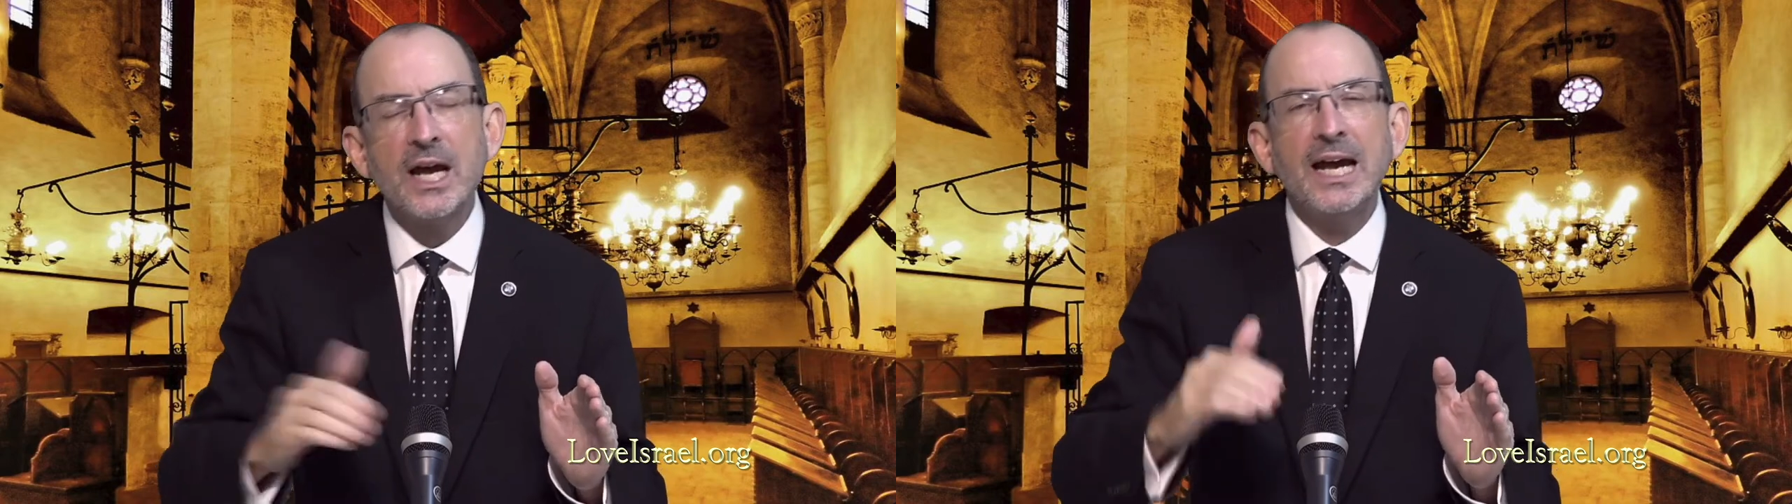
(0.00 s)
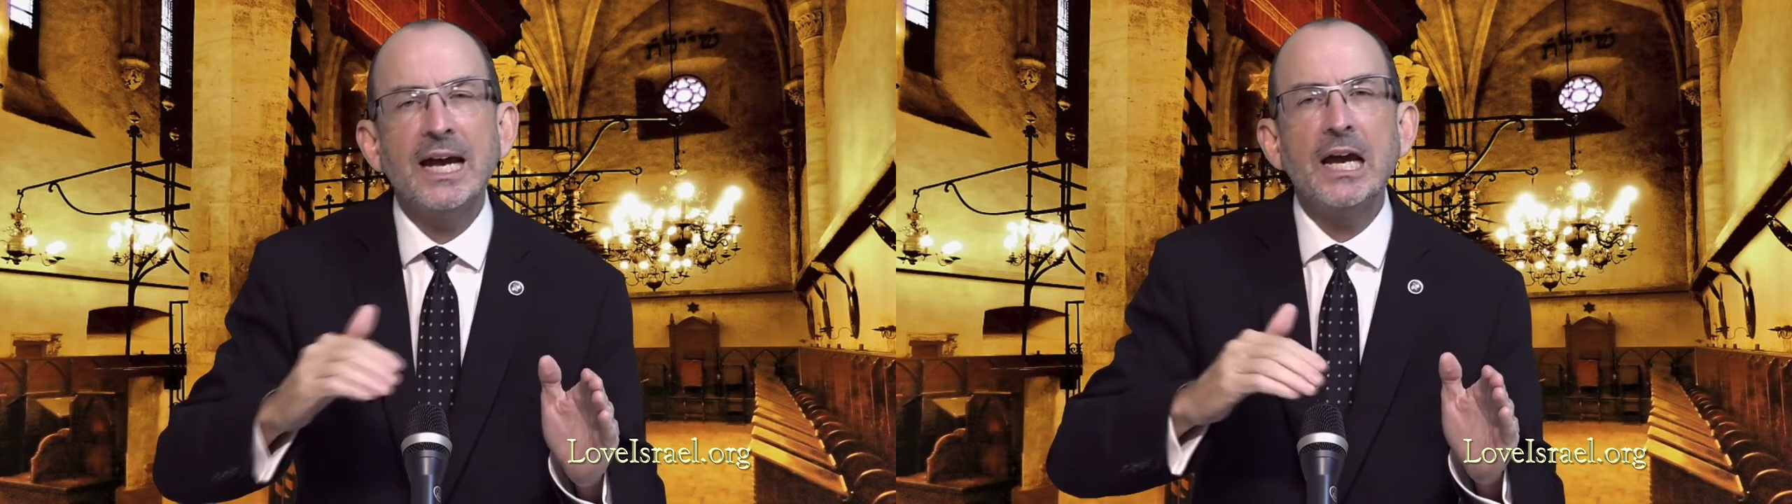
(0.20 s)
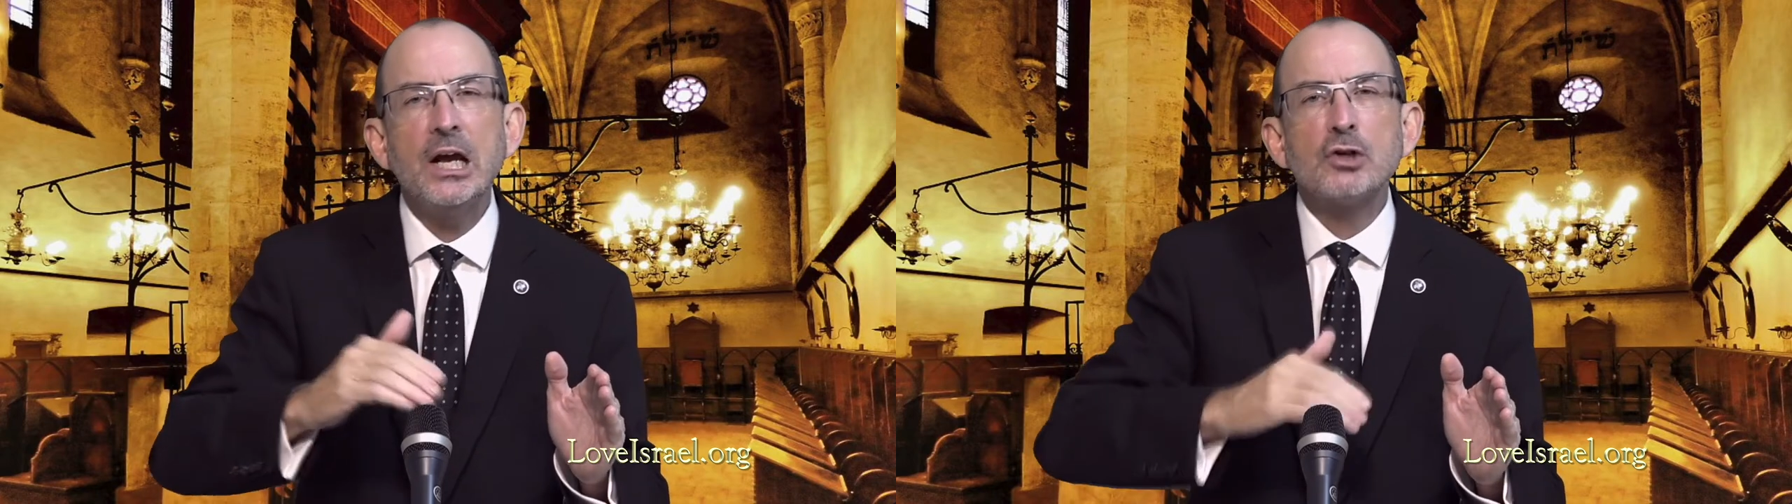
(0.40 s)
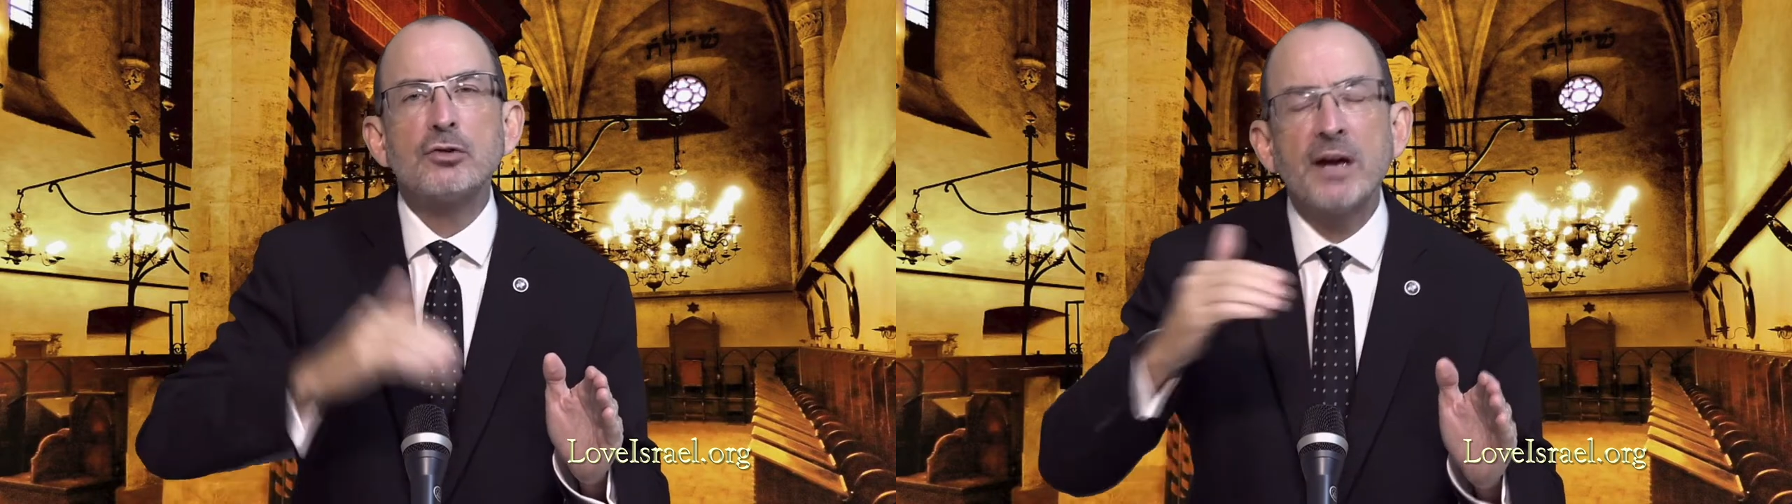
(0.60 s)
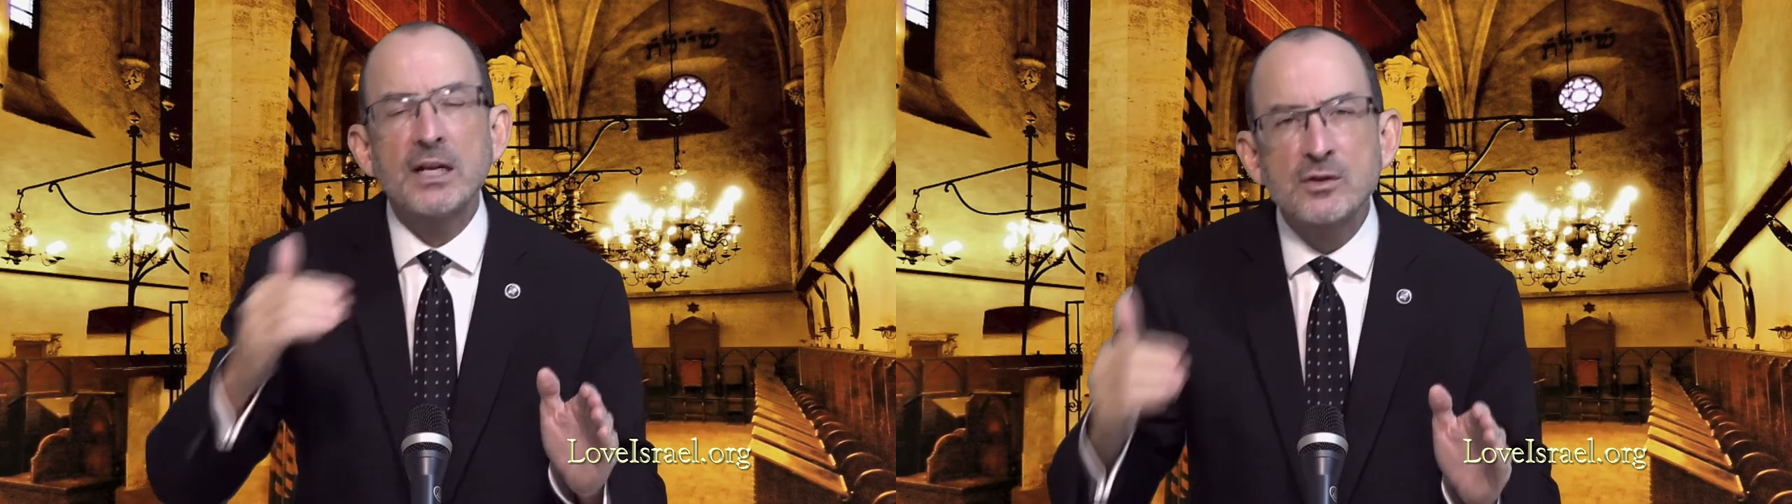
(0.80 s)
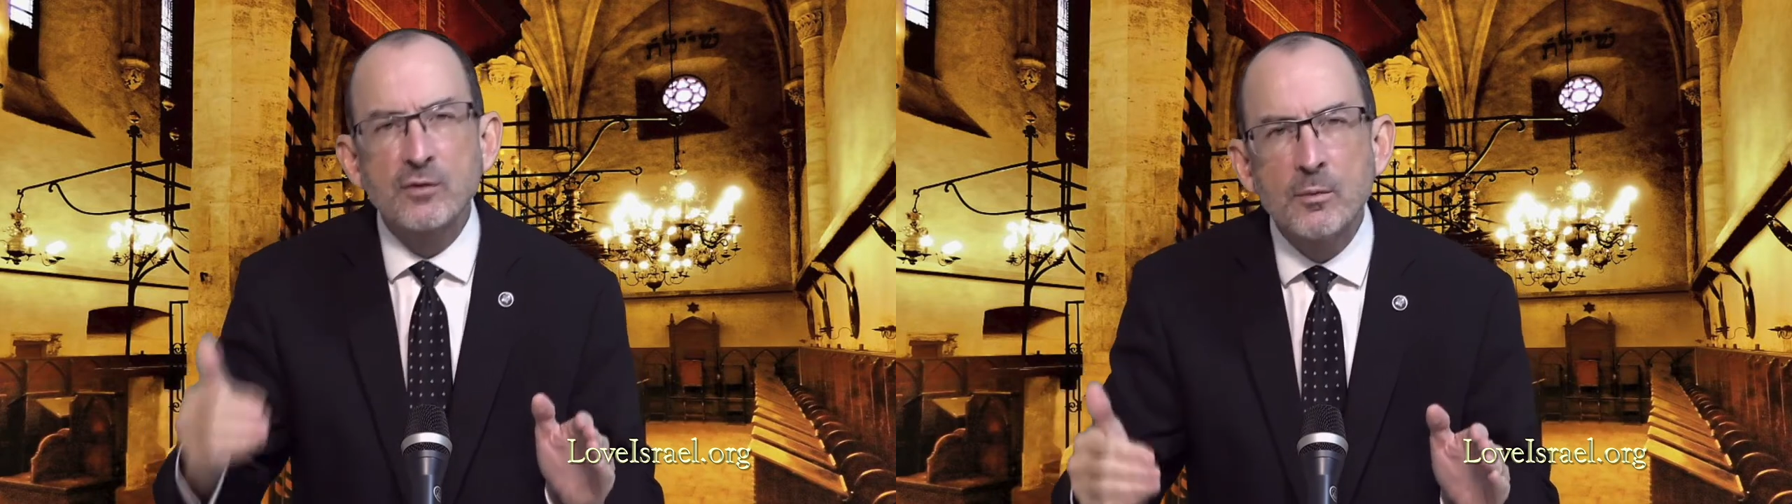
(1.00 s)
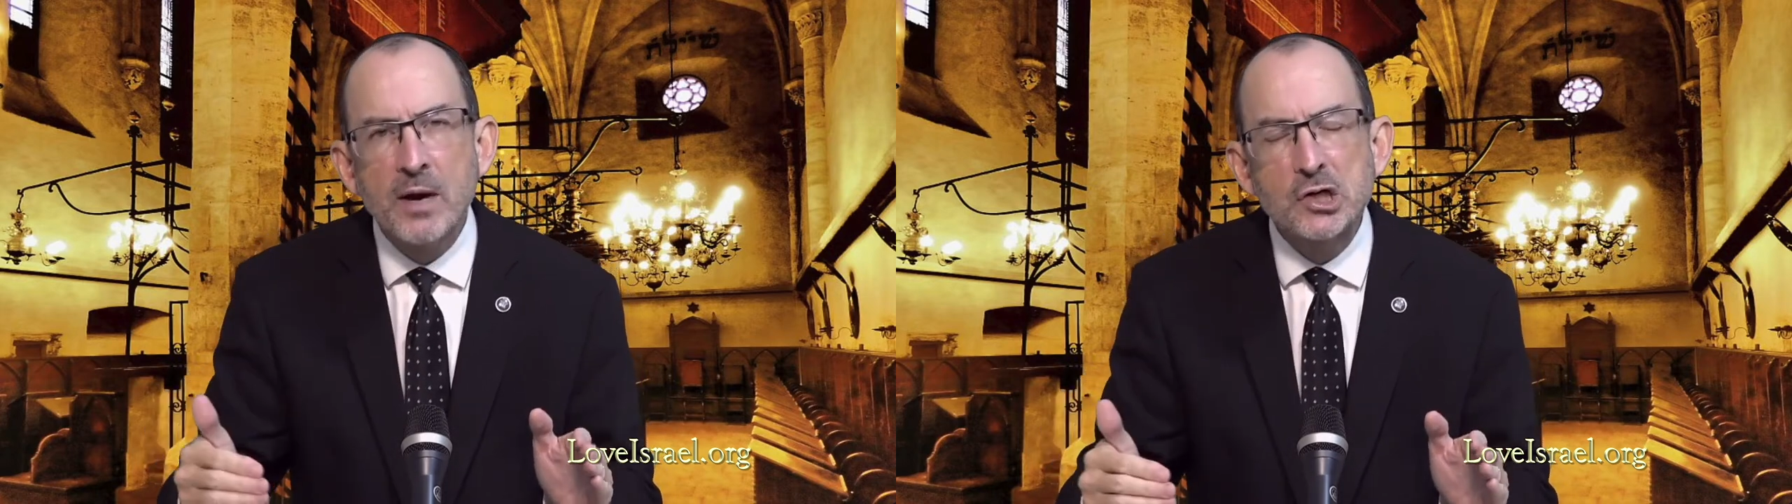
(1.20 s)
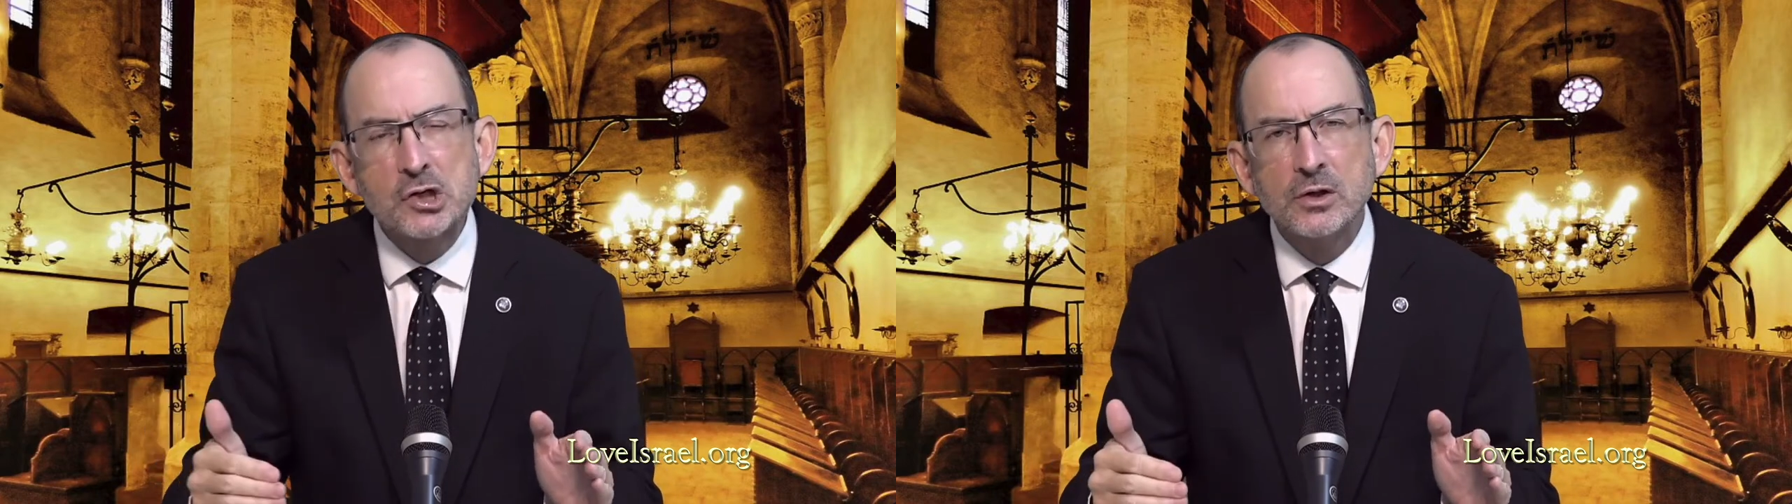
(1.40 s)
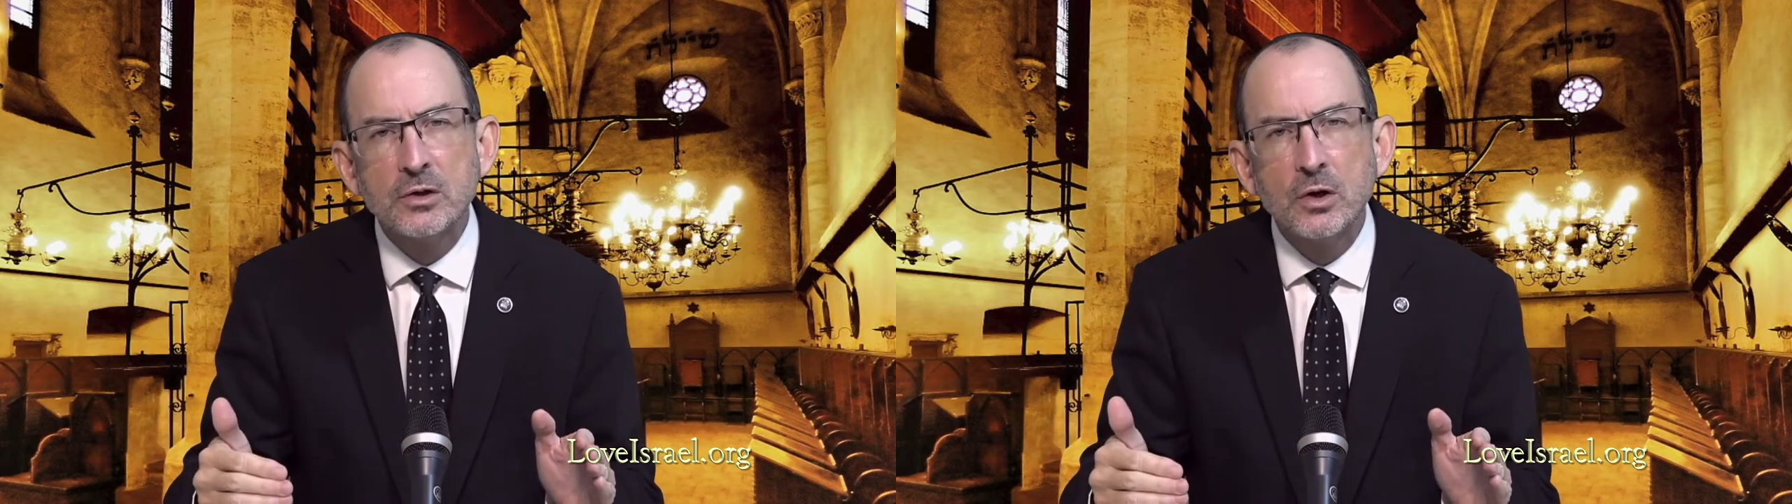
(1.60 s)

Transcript: a transformation,